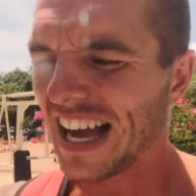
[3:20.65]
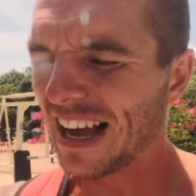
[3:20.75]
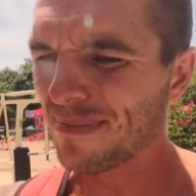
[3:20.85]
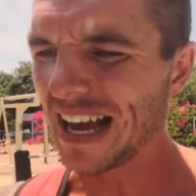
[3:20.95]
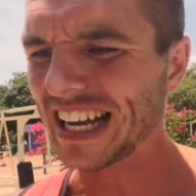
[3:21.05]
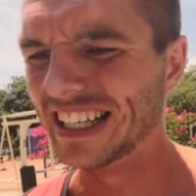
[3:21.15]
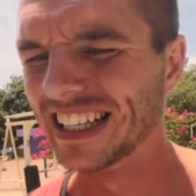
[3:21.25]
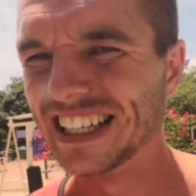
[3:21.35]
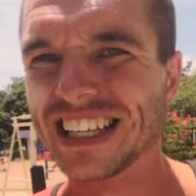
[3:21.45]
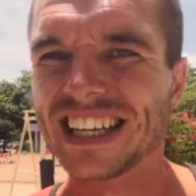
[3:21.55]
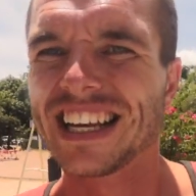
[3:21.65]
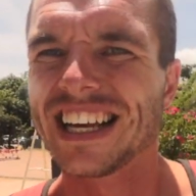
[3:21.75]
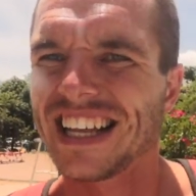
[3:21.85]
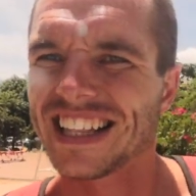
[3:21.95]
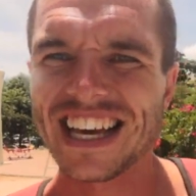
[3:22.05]
And man,
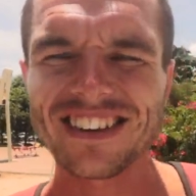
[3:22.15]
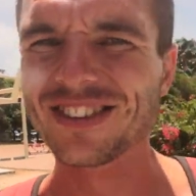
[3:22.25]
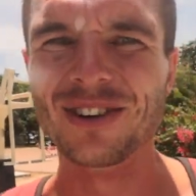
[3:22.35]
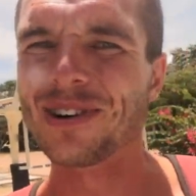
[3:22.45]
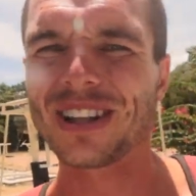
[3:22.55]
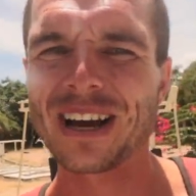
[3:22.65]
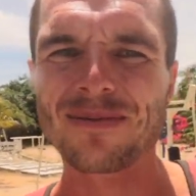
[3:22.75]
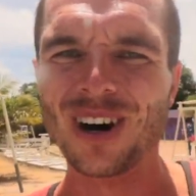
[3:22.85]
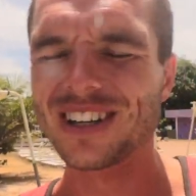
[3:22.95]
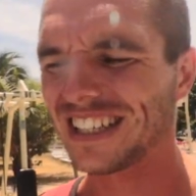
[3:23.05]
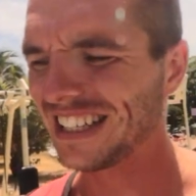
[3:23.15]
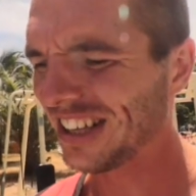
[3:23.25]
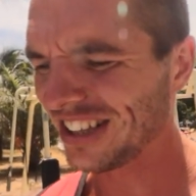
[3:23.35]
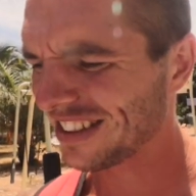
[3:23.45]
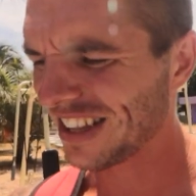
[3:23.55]
that's not what they want.
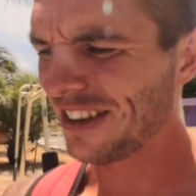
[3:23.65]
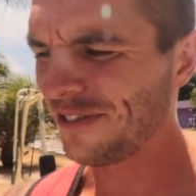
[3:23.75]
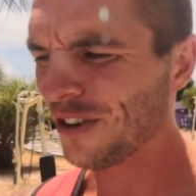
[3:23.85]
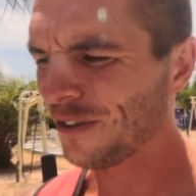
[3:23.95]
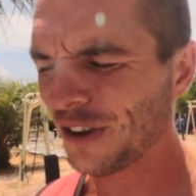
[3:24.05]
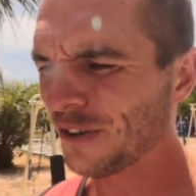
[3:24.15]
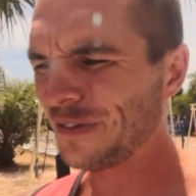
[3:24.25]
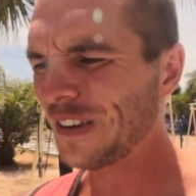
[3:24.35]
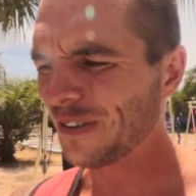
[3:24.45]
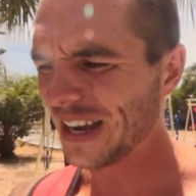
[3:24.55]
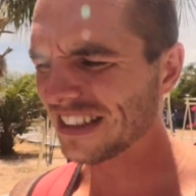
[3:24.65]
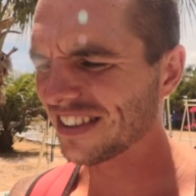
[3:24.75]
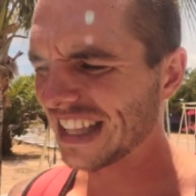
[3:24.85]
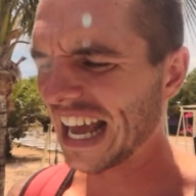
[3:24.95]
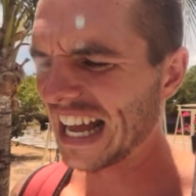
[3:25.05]
If you can feel
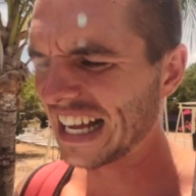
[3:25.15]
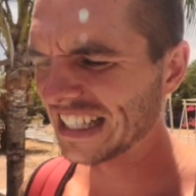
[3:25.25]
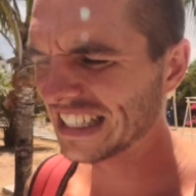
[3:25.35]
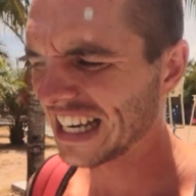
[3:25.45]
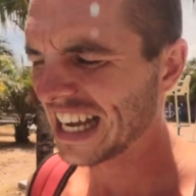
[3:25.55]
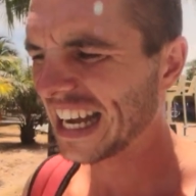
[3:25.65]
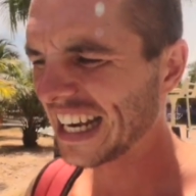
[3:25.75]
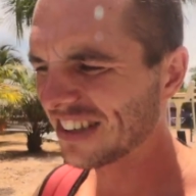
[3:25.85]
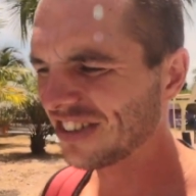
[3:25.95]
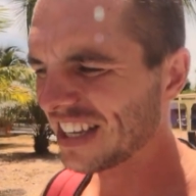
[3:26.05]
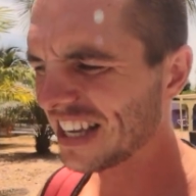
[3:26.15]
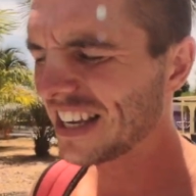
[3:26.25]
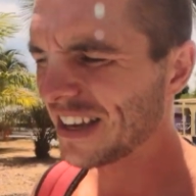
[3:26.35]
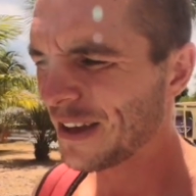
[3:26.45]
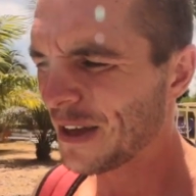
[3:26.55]
into that and
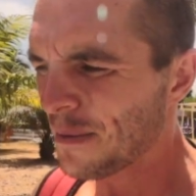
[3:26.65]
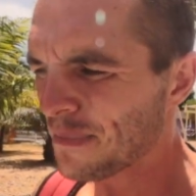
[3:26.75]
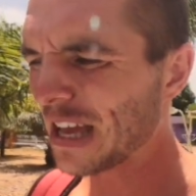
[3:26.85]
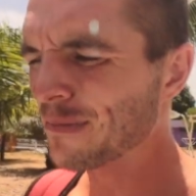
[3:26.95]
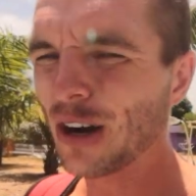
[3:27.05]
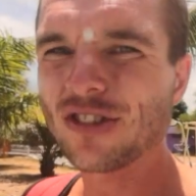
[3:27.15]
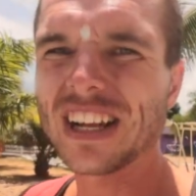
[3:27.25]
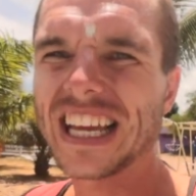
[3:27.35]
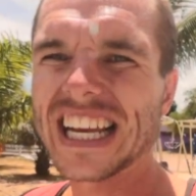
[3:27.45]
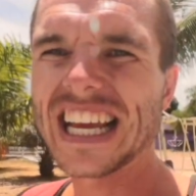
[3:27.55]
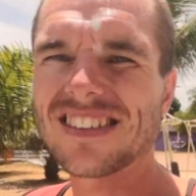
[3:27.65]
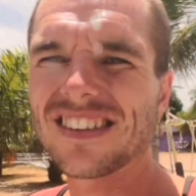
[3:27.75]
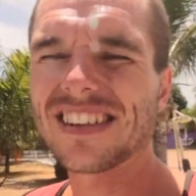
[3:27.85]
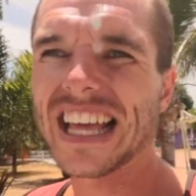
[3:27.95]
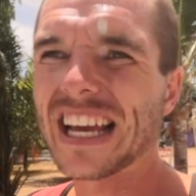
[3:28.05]
actually be emotionally
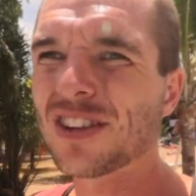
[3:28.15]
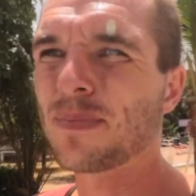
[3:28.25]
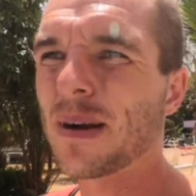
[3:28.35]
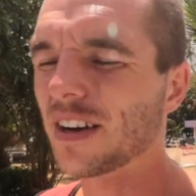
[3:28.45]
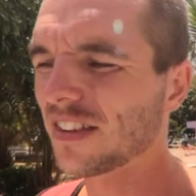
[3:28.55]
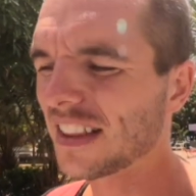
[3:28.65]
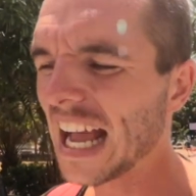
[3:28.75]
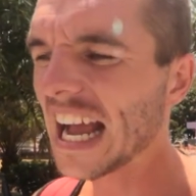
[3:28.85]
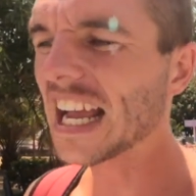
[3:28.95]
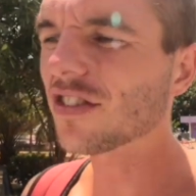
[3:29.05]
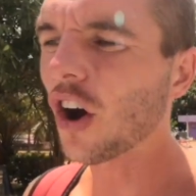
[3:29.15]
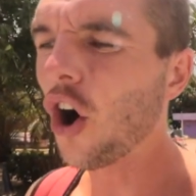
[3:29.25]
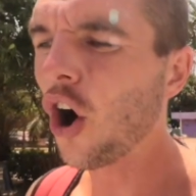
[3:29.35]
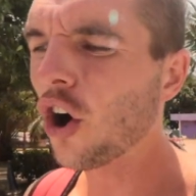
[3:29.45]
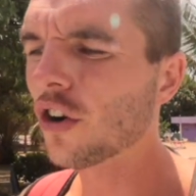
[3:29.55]
connected to that experience, that is
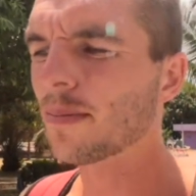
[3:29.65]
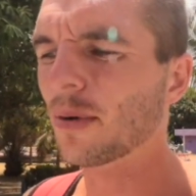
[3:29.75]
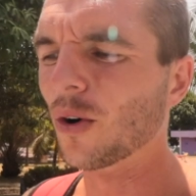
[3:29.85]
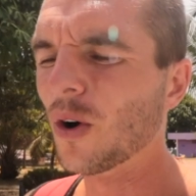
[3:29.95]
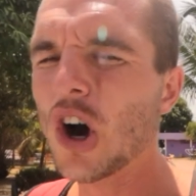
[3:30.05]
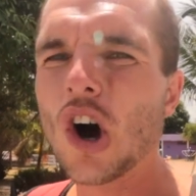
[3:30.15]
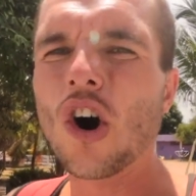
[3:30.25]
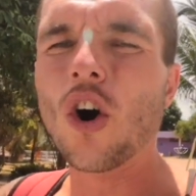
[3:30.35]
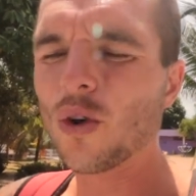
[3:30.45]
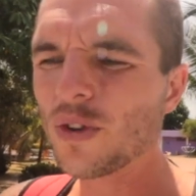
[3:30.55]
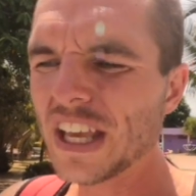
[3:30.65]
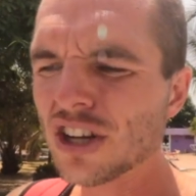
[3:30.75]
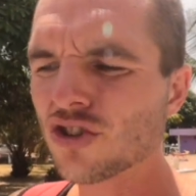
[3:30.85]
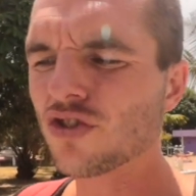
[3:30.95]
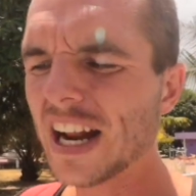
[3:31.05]
horrible. All
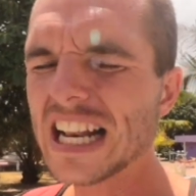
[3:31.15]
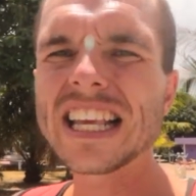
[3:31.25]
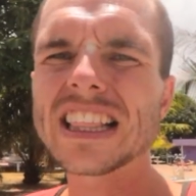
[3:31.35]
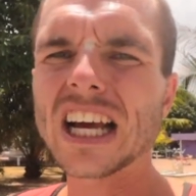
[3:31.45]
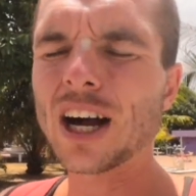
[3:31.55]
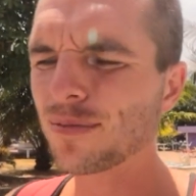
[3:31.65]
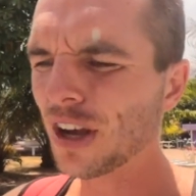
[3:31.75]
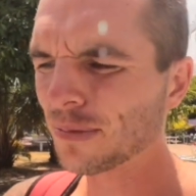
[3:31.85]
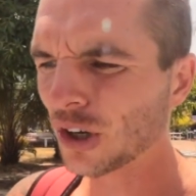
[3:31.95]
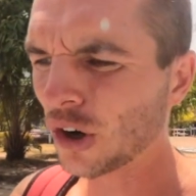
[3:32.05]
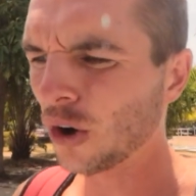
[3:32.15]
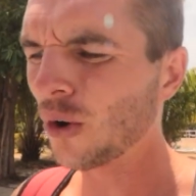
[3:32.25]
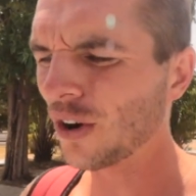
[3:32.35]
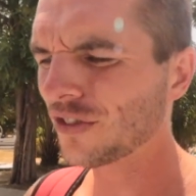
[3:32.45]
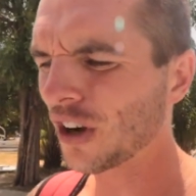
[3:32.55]
the adrenaline that comes up, the
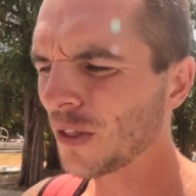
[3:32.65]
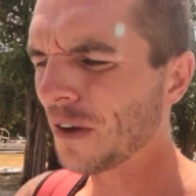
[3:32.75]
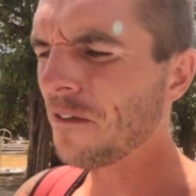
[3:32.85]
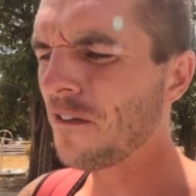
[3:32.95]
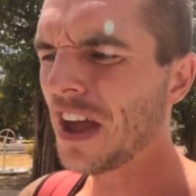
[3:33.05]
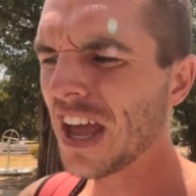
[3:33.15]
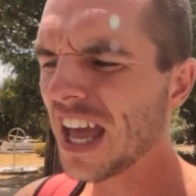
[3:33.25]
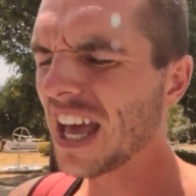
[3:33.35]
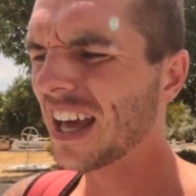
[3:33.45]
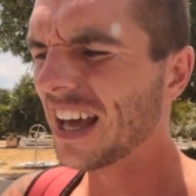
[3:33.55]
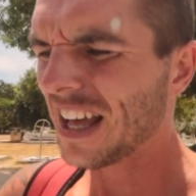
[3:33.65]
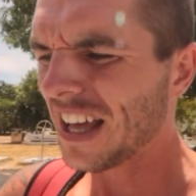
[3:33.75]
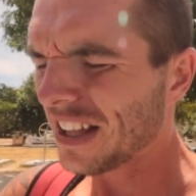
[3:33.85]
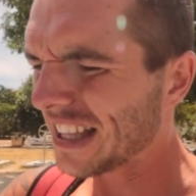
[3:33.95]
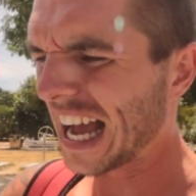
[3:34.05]
cortisol, the fear,
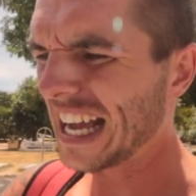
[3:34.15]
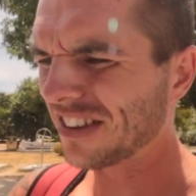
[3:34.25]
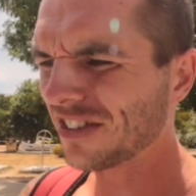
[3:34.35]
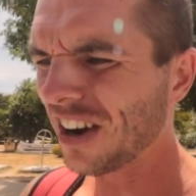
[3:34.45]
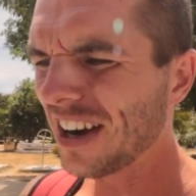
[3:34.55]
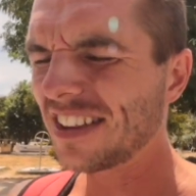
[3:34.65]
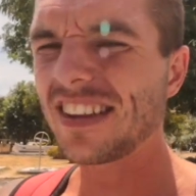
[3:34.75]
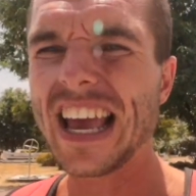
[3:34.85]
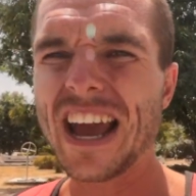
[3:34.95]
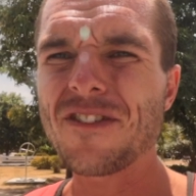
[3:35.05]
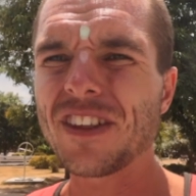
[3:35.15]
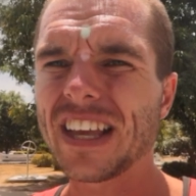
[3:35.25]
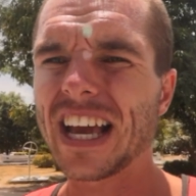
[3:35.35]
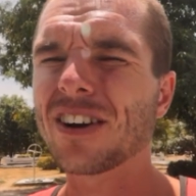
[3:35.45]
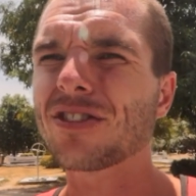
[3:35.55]
the anxiety,
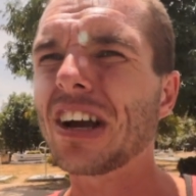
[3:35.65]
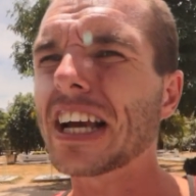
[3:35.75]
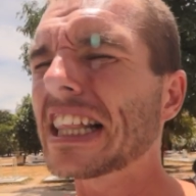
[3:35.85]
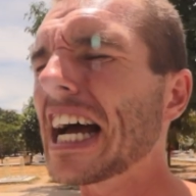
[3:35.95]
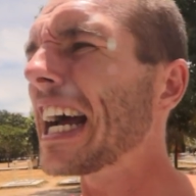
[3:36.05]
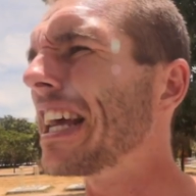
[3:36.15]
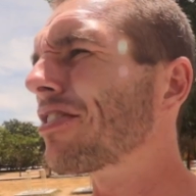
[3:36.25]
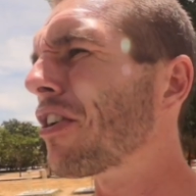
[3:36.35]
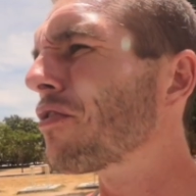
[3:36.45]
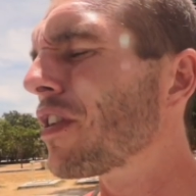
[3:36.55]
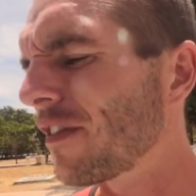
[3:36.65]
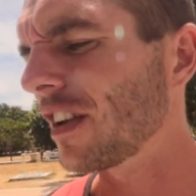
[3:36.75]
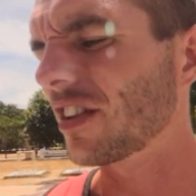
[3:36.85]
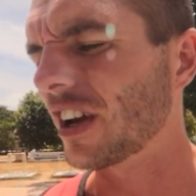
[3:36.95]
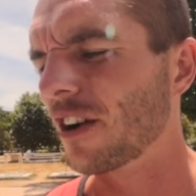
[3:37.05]
everything else, like, that is
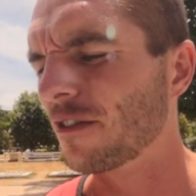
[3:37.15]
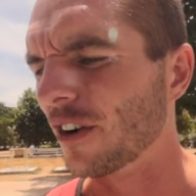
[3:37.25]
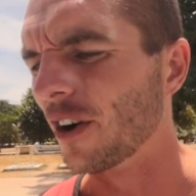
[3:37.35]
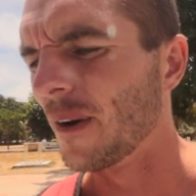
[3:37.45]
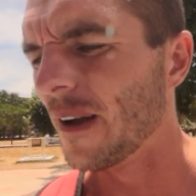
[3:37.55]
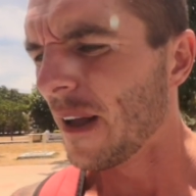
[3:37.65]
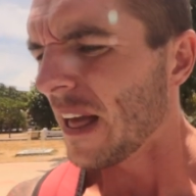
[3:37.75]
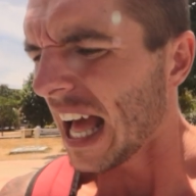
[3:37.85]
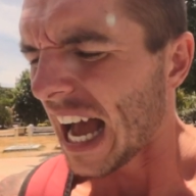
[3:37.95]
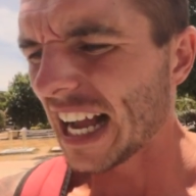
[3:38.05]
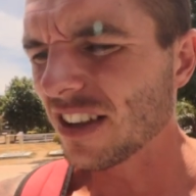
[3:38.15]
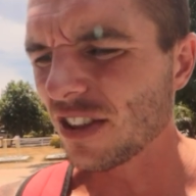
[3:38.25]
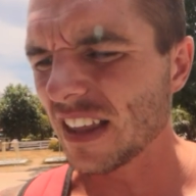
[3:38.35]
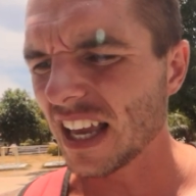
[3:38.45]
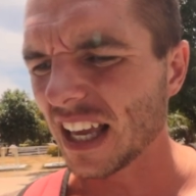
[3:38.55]
horrific to go through. And you
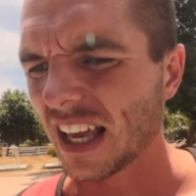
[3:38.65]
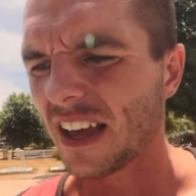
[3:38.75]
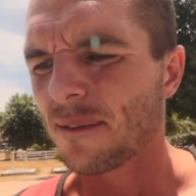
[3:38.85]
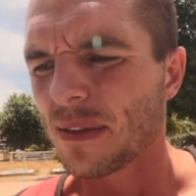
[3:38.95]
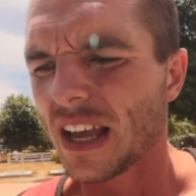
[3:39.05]
think,